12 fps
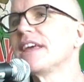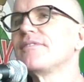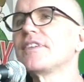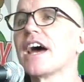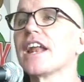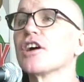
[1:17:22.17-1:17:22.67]

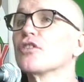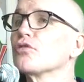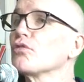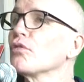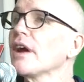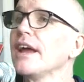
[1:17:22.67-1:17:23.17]
They've got a
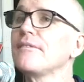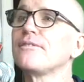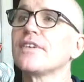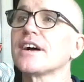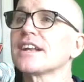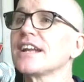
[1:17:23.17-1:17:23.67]
great
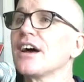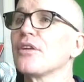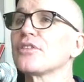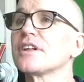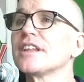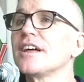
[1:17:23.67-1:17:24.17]
fucking
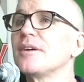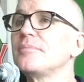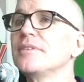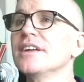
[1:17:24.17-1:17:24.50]
health club.